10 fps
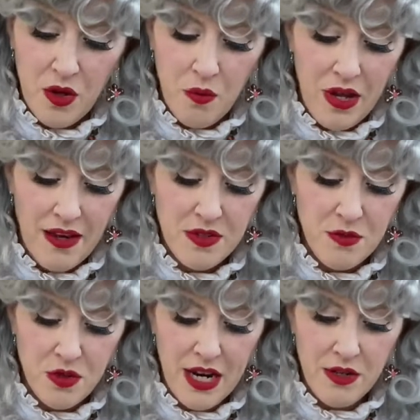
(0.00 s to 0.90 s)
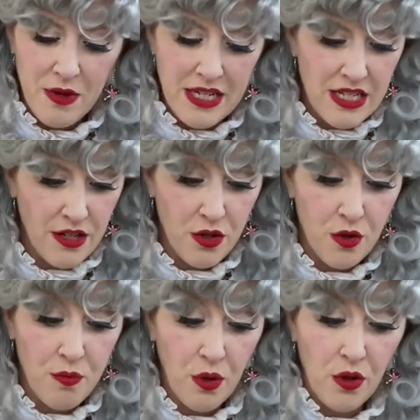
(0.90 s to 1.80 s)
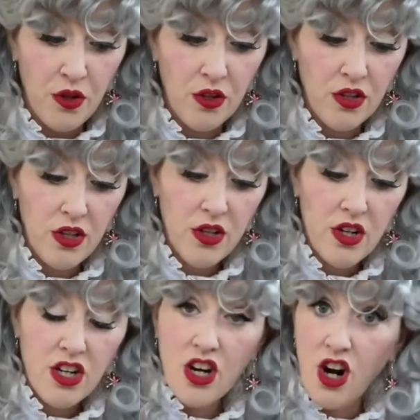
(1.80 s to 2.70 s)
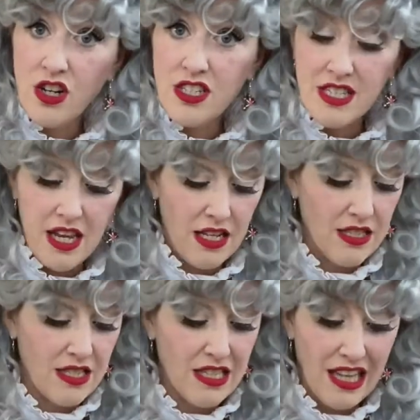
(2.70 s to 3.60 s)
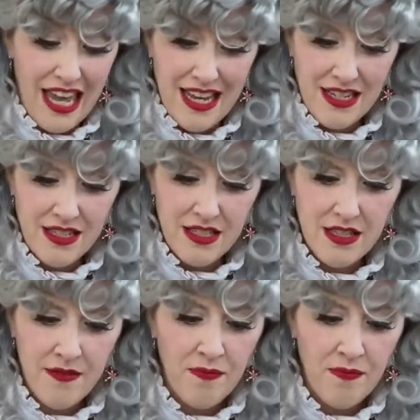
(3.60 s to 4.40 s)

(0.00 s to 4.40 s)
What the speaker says: We have some trained reindeer who pull carts and sleighs.